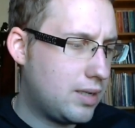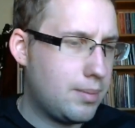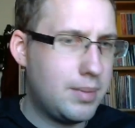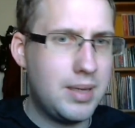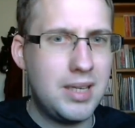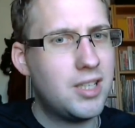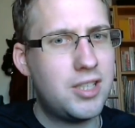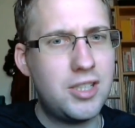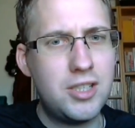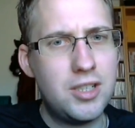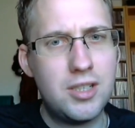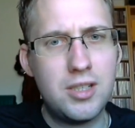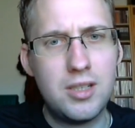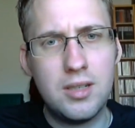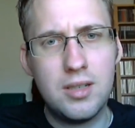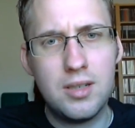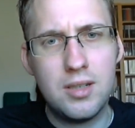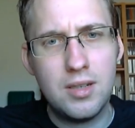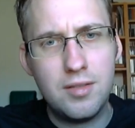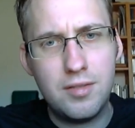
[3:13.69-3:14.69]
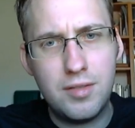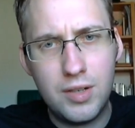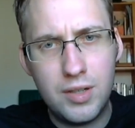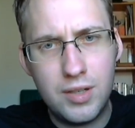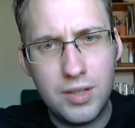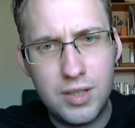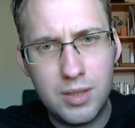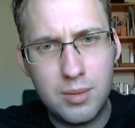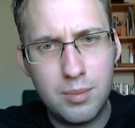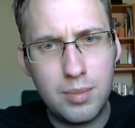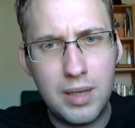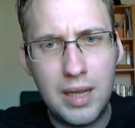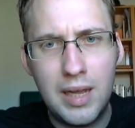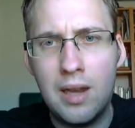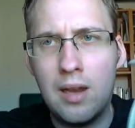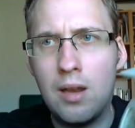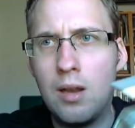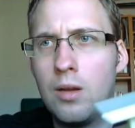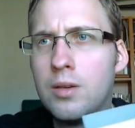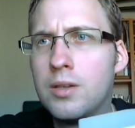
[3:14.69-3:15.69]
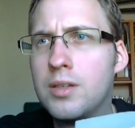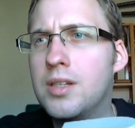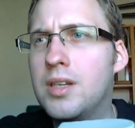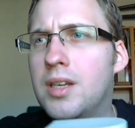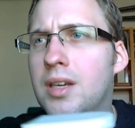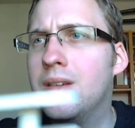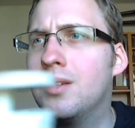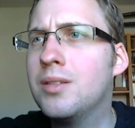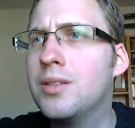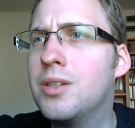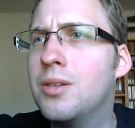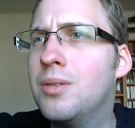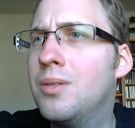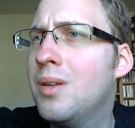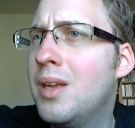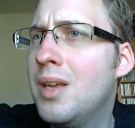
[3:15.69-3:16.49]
I mean it's just a, a very simple analog scale so